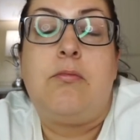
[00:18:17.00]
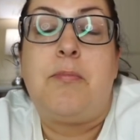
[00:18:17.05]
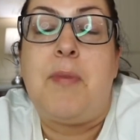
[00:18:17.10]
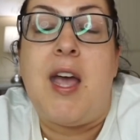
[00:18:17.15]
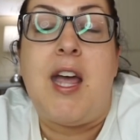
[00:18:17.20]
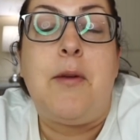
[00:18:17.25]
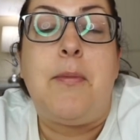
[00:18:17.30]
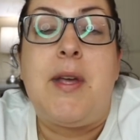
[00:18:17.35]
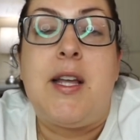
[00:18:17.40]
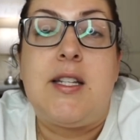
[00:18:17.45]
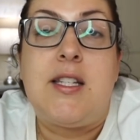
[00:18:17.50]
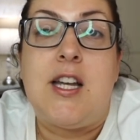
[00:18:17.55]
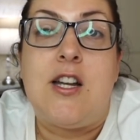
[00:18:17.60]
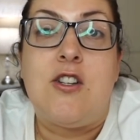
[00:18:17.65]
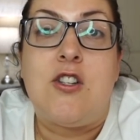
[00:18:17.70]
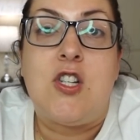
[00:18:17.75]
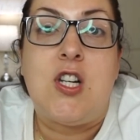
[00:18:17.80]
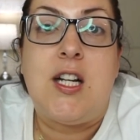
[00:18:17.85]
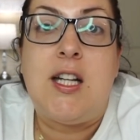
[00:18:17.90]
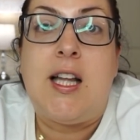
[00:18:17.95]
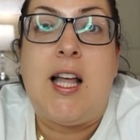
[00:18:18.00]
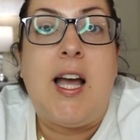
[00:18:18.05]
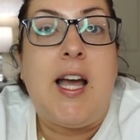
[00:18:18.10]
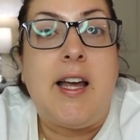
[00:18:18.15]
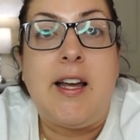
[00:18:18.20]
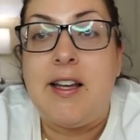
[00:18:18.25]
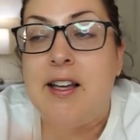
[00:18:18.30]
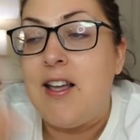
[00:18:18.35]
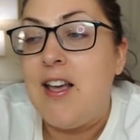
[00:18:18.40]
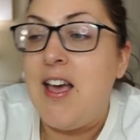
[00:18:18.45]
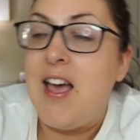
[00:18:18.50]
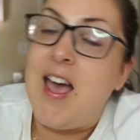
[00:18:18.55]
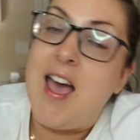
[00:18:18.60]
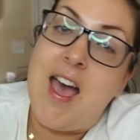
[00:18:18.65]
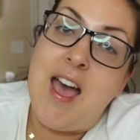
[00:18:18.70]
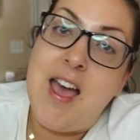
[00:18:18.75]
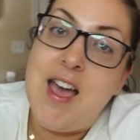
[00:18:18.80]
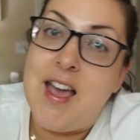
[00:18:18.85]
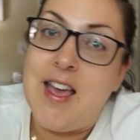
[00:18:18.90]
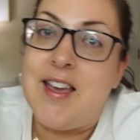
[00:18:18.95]
paid me attention, like,
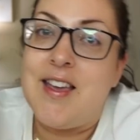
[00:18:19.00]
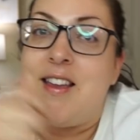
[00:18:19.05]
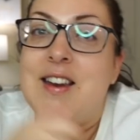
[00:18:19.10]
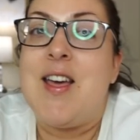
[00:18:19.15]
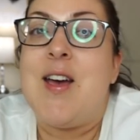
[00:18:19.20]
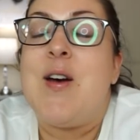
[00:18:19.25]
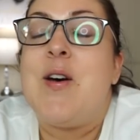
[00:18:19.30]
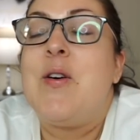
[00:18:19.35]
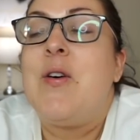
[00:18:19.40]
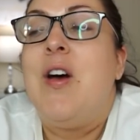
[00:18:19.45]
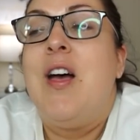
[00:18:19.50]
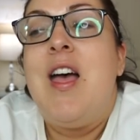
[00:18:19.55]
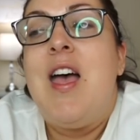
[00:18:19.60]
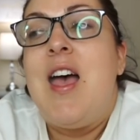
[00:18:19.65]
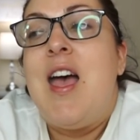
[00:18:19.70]
hey, you know?